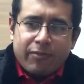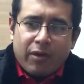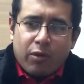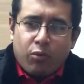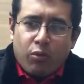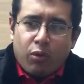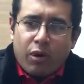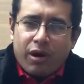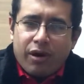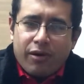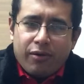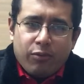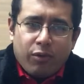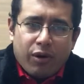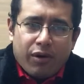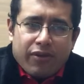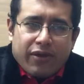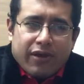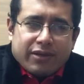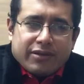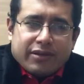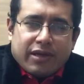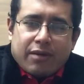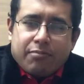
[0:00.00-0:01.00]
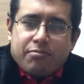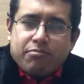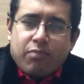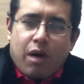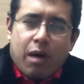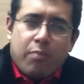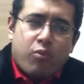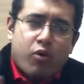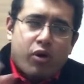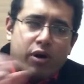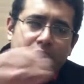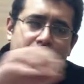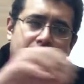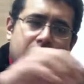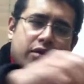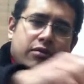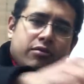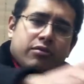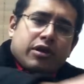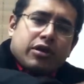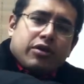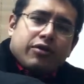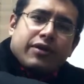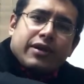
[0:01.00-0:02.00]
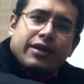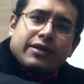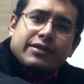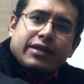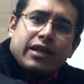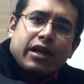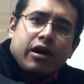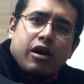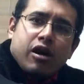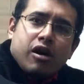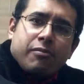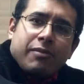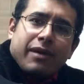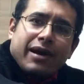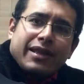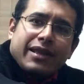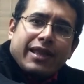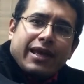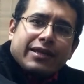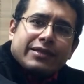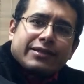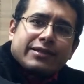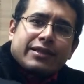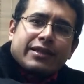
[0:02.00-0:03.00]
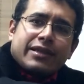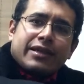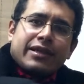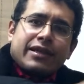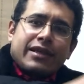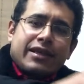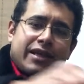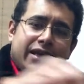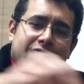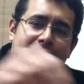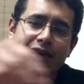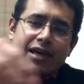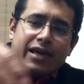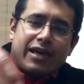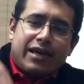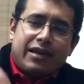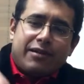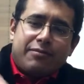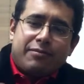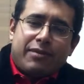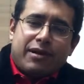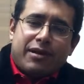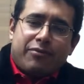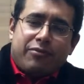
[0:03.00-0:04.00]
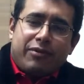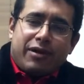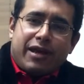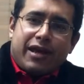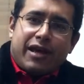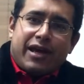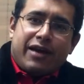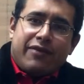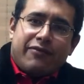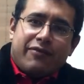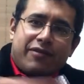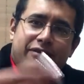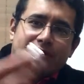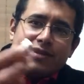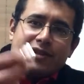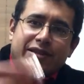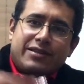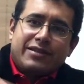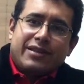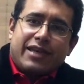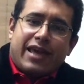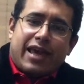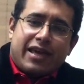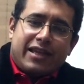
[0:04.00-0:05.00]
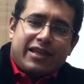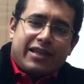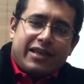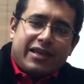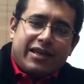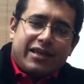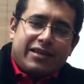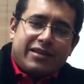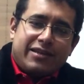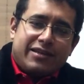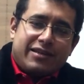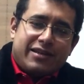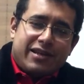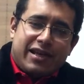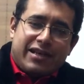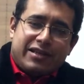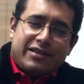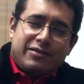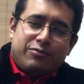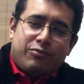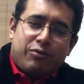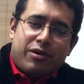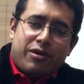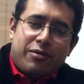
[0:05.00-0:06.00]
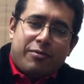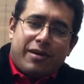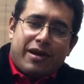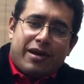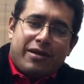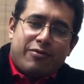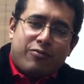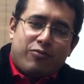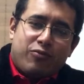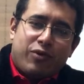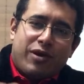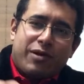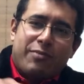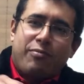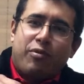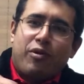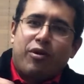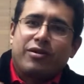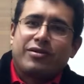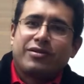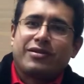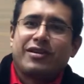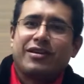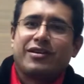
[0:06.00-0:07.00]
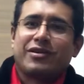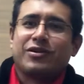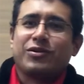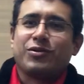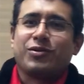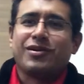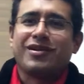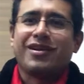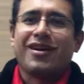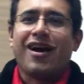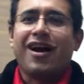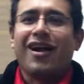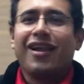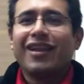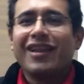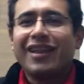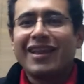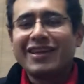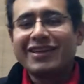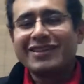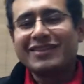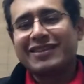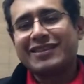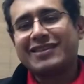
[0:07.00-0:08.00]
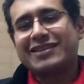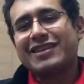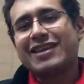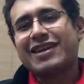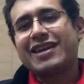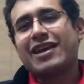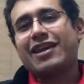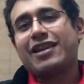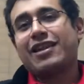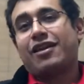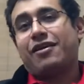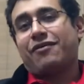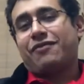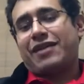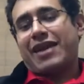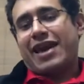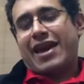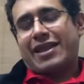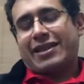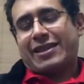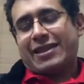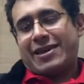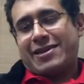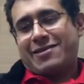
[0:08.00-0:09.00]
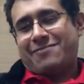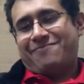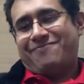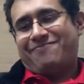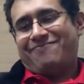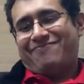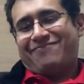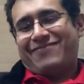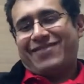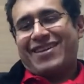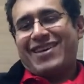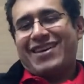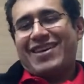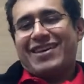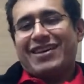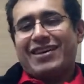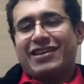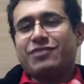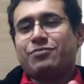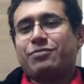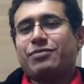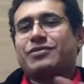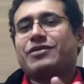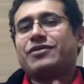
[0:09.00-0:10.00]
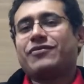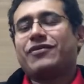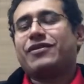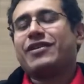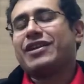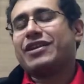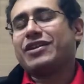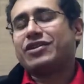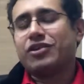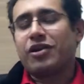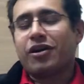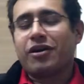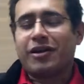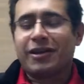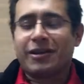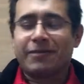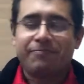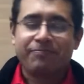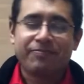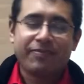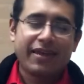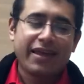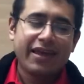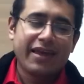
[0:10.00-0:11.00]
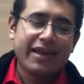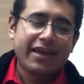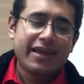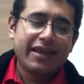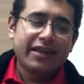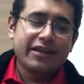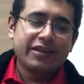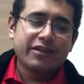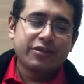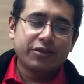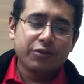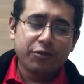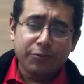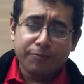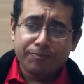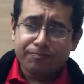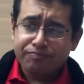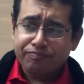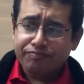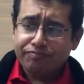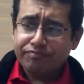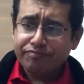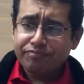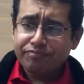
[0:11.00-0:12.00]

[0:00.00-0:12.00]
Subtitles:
what are things I'm working on, things that are on my desk. And by the way, I have all these candy, and that's one of my weak points here during the holidays, is that I love candy, specifically chocolate. So